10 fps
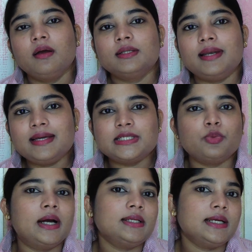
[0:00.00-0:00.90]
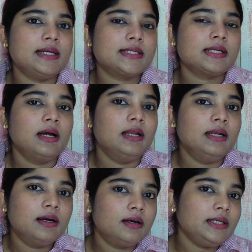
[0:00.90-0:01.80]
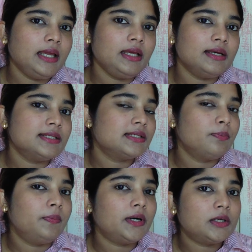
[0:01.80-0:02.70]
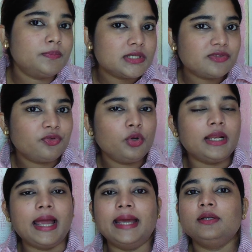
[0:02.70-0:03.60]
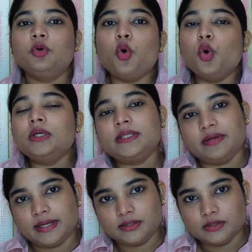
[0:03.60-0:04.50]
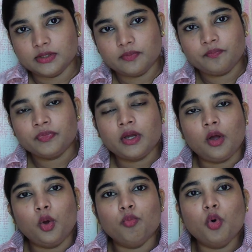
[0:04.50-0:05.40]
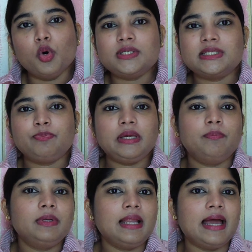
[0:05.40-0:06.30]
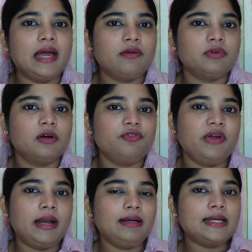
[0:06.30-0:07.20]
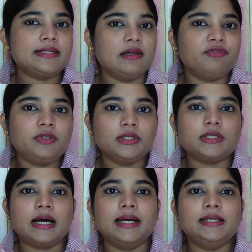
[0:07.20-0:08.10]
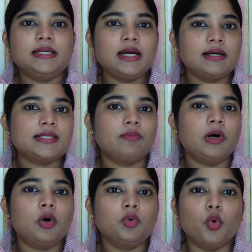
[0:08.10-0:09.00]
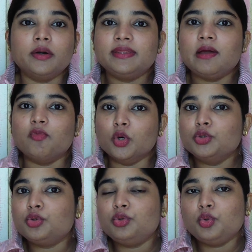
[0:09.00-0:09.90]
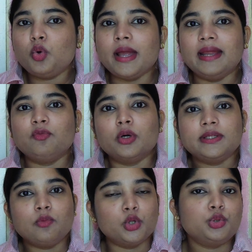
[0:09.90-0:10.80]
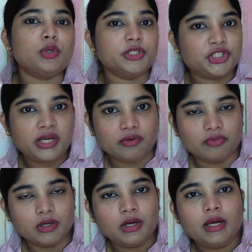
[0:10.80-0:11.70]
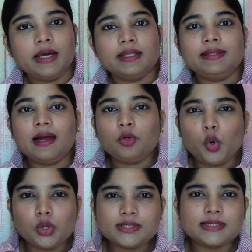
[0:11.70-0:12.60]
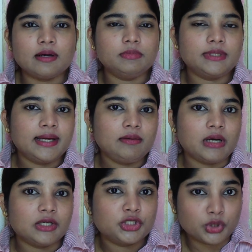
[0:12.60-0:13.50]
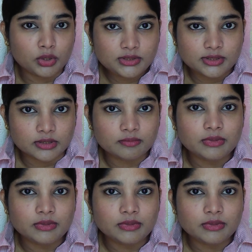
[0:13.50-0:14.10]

The next one is learning is purposeful and goal-directed. Most people have fairly definite ideas about what they want to do and what they want to achieve. Their goals sometimes are short-term,